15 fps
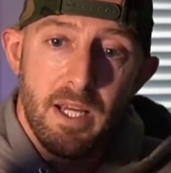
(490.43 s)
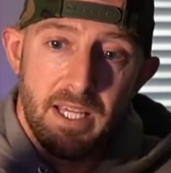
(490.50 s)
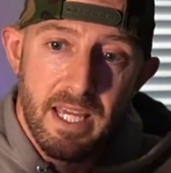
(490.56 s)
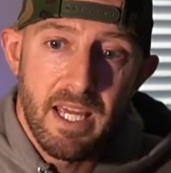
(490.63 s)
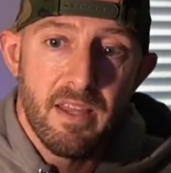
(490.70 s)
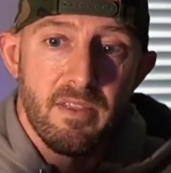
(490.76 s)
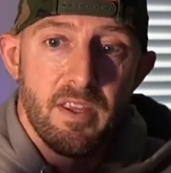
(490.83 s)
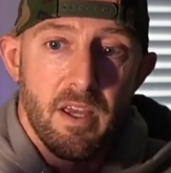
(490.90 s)

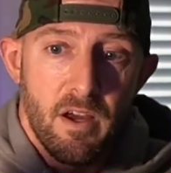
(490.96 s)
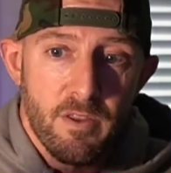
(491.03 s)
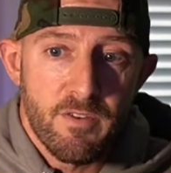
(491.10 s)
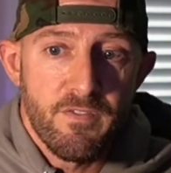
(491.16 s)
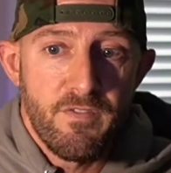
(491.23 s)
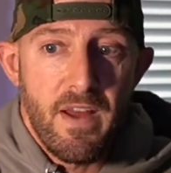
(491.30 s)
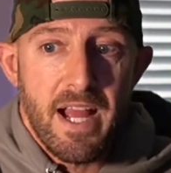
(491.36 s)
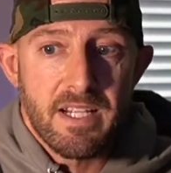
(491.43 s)
Again, the other
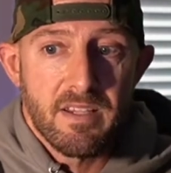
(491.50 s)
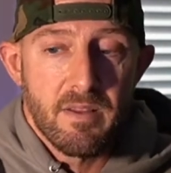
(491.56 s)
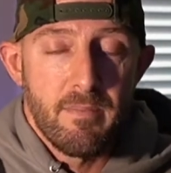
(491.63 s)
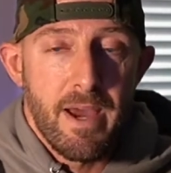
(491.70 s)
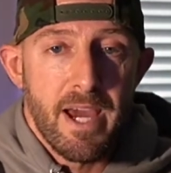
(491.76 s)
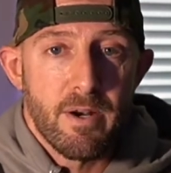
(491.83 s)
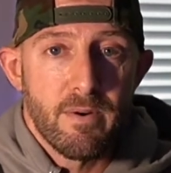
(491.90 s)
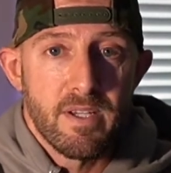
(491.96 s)
fact of the
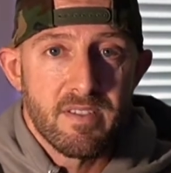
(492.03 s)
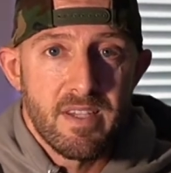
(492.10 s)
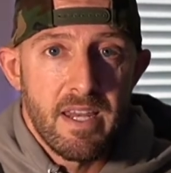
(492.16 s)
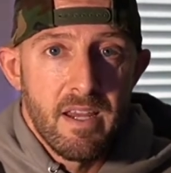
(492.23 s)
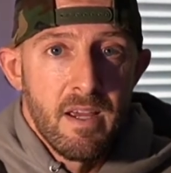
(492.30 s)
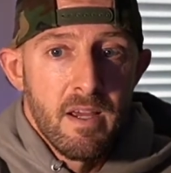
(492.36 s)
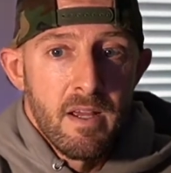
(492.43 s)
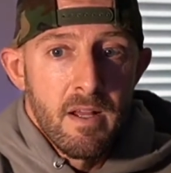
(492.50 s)
matter is that